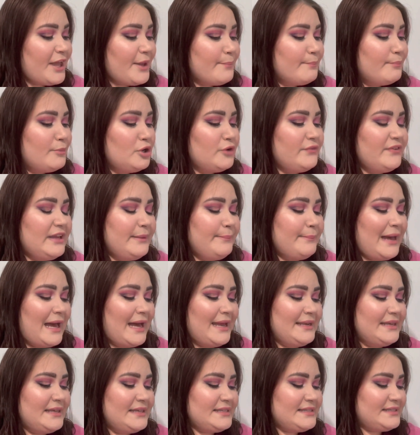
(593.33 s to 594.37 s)
Movie
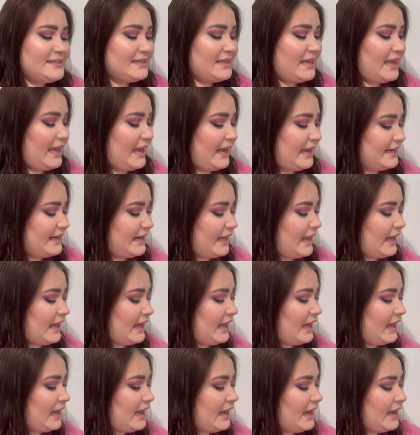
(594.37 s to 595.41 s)
Madness, and
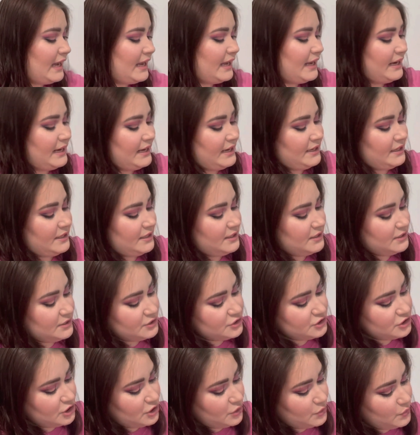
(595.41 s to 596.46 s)
I
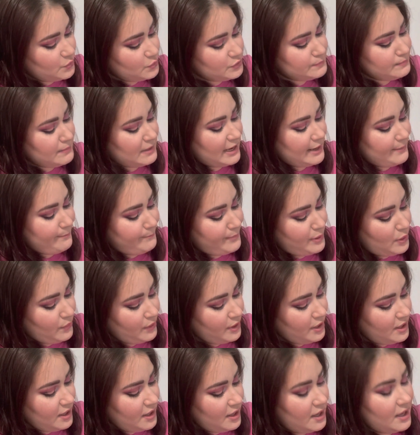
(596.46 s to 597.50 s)
chose my
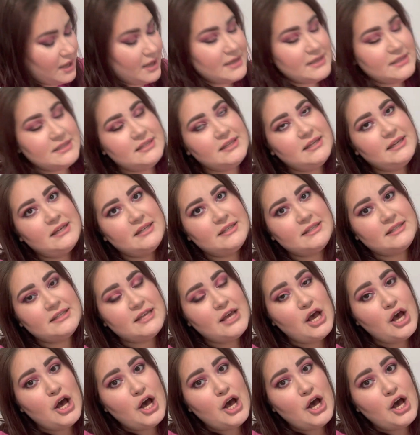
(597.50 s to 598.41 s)
Pocahontas